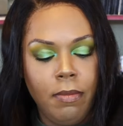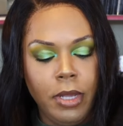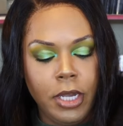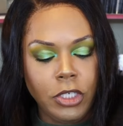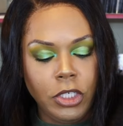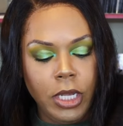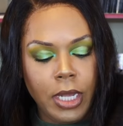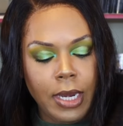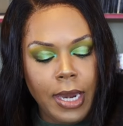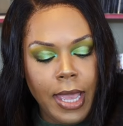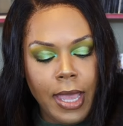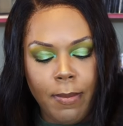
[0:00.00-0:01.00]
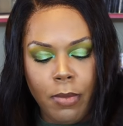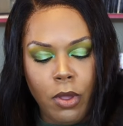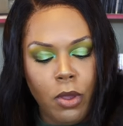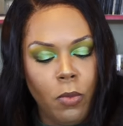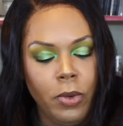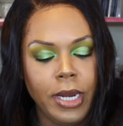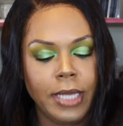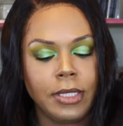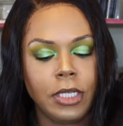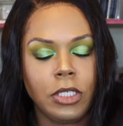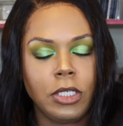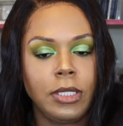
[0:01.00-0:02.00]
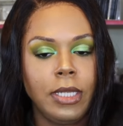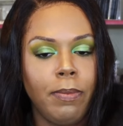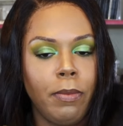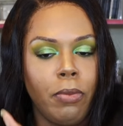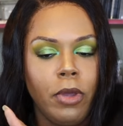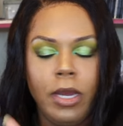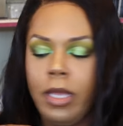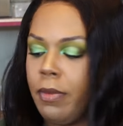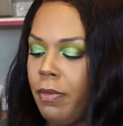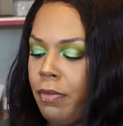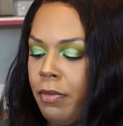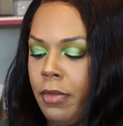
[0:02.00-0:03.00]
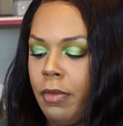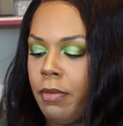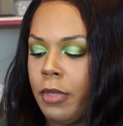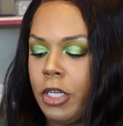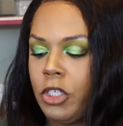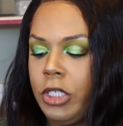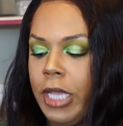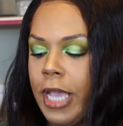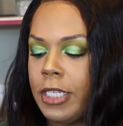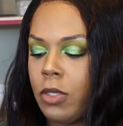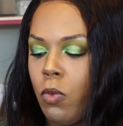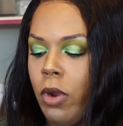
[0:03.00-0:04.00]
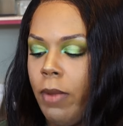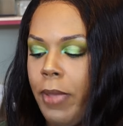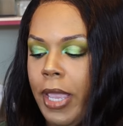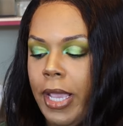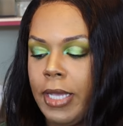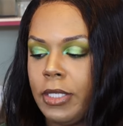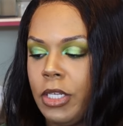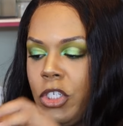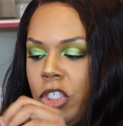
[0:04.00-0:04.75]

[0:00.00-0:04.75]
because she a collab. We not touching Sippin' Pretty because she got square pants.